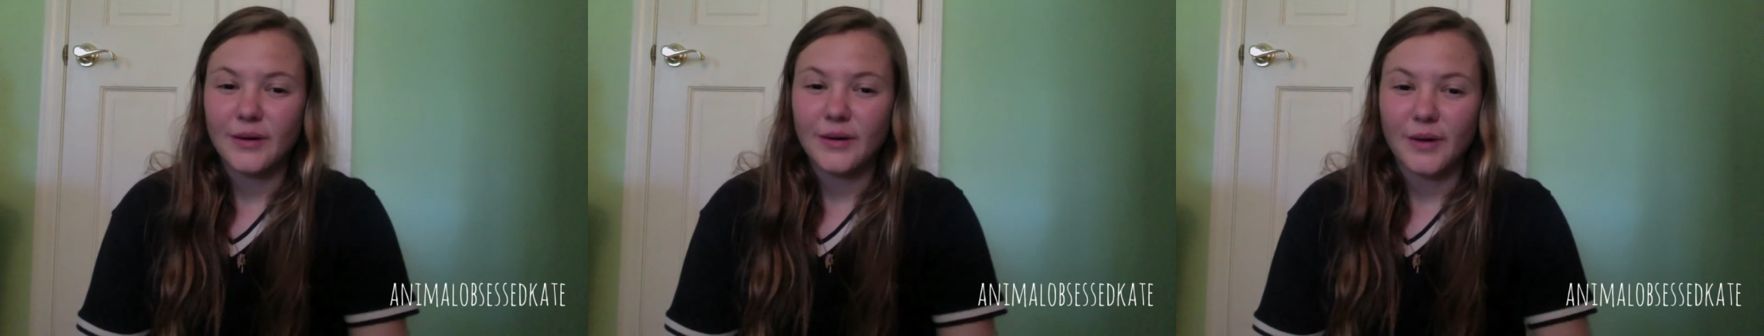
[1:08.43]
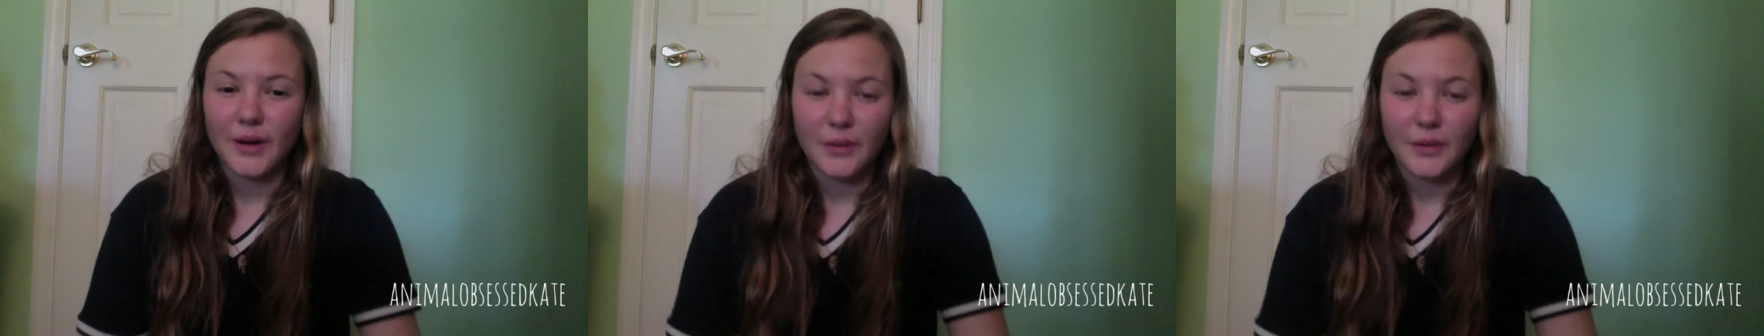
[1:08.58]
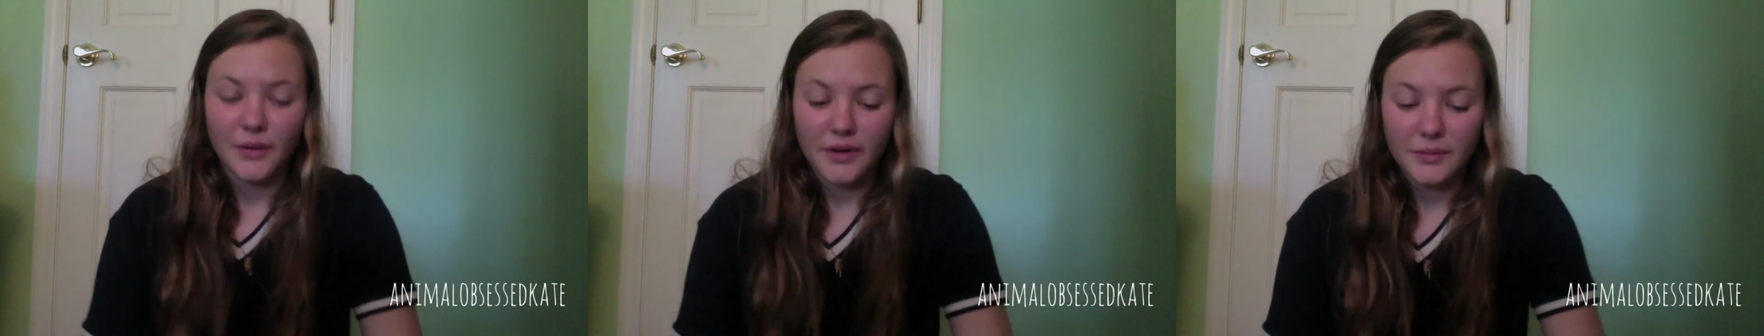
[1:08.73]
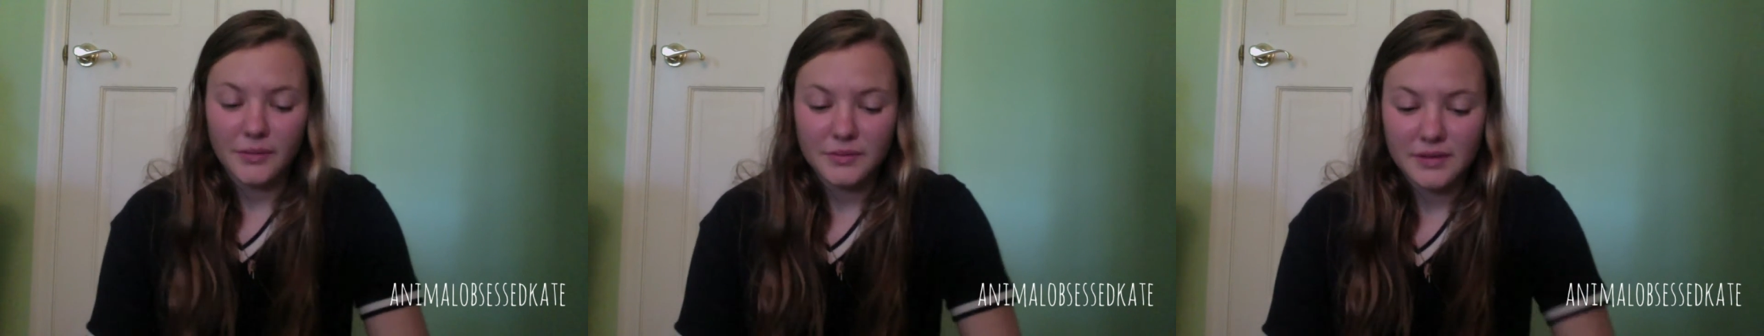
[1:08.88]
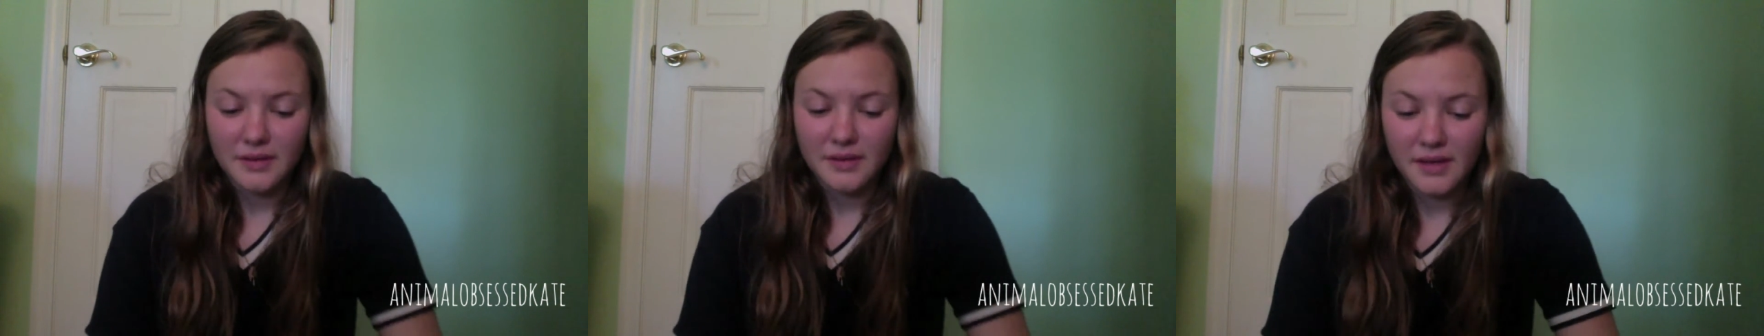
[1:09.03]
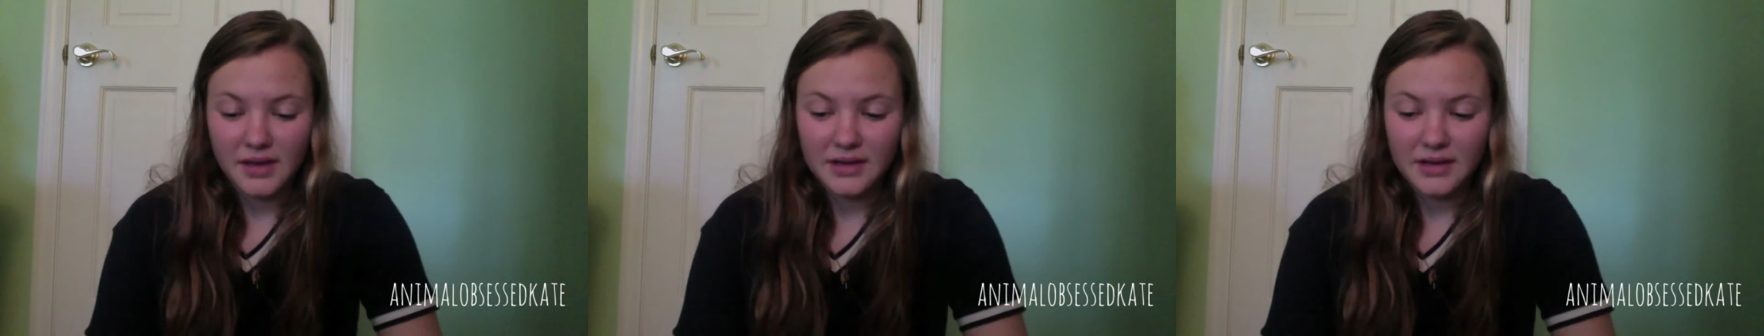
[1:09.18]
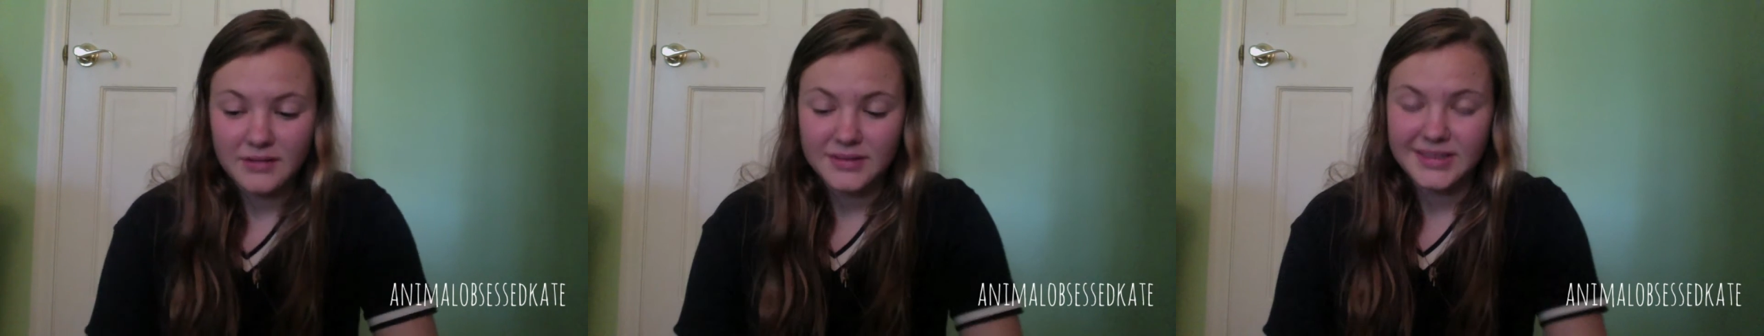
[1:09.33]
I went up to the lady
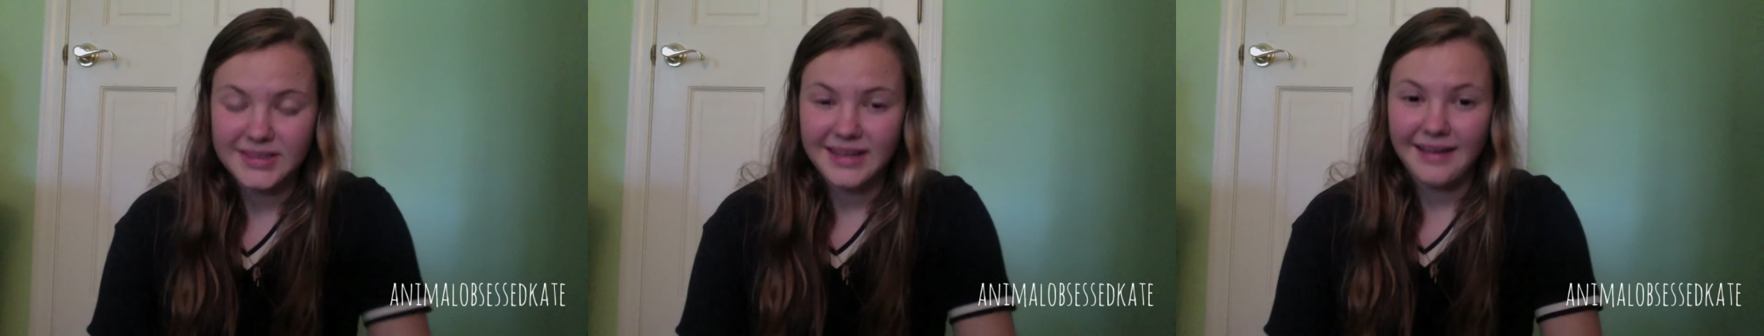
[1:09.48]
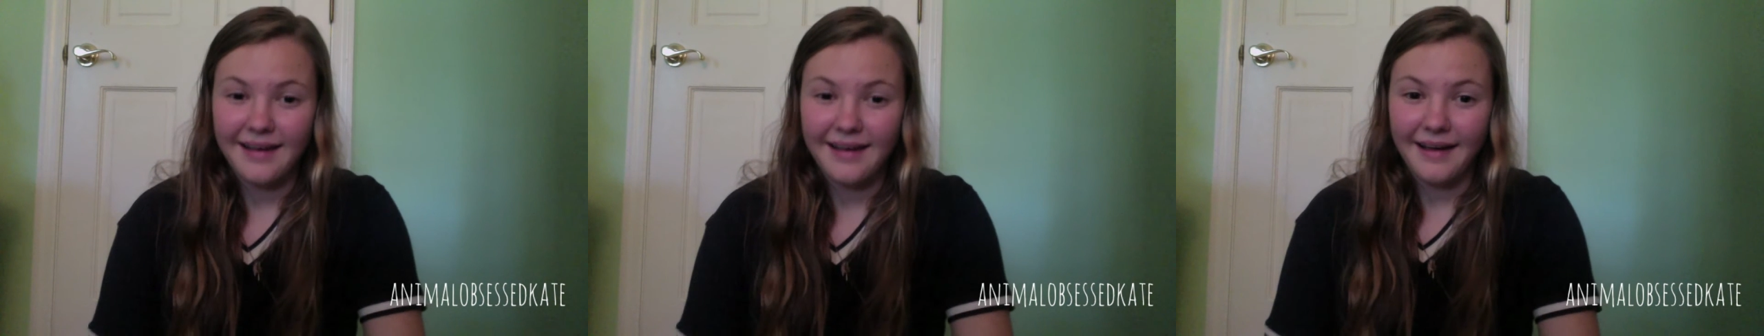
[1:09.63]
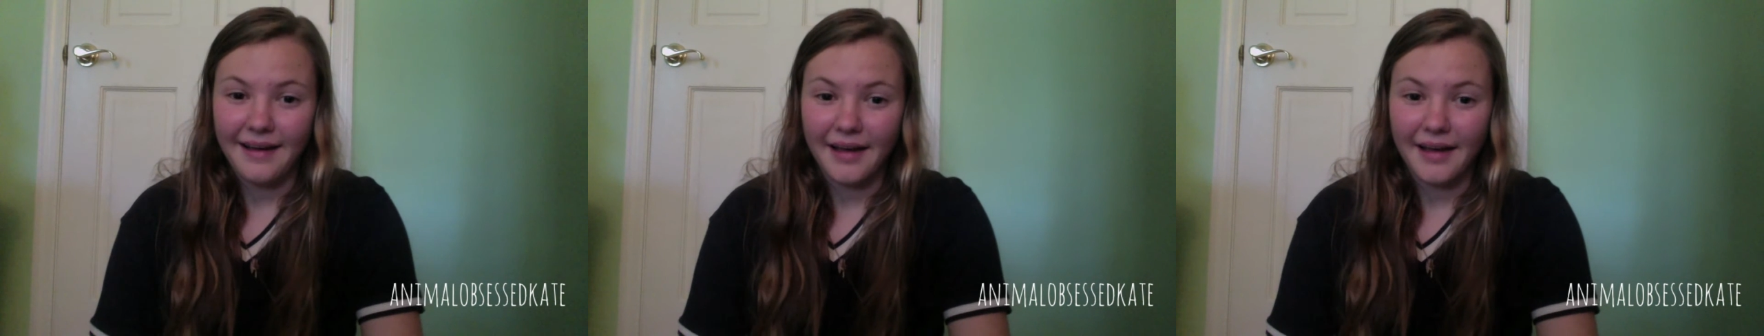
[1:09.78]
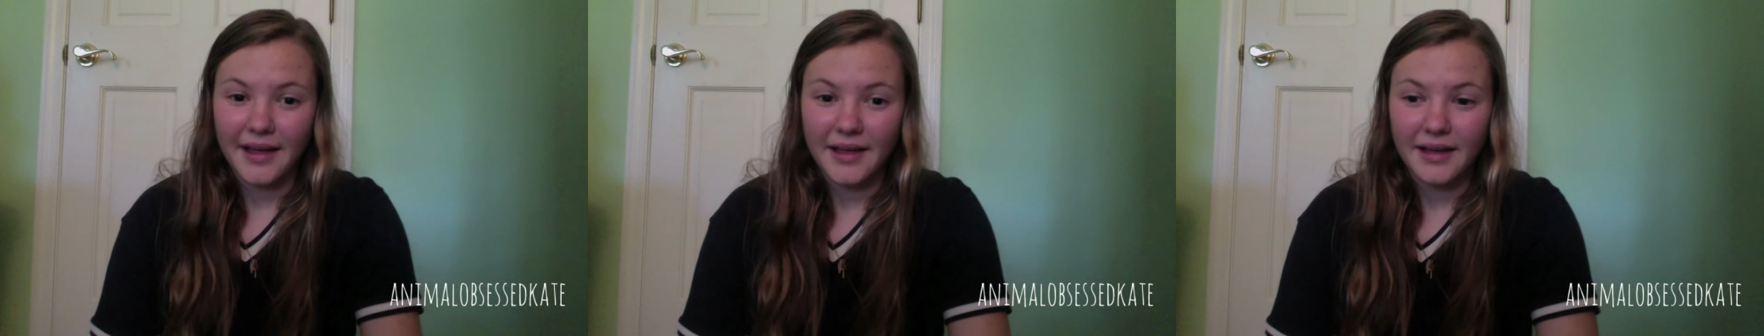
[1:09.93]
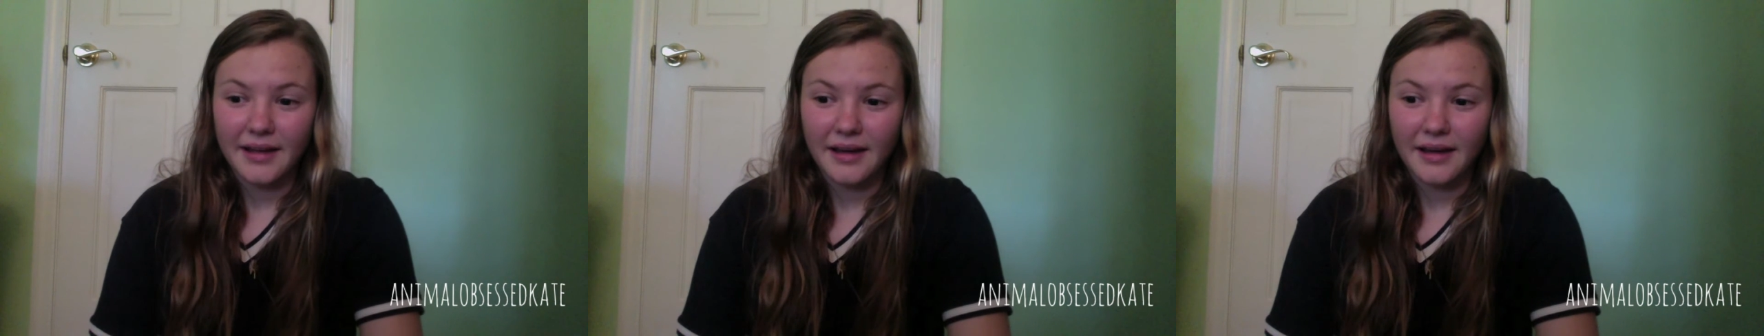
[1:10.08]
and I was like, "Hi,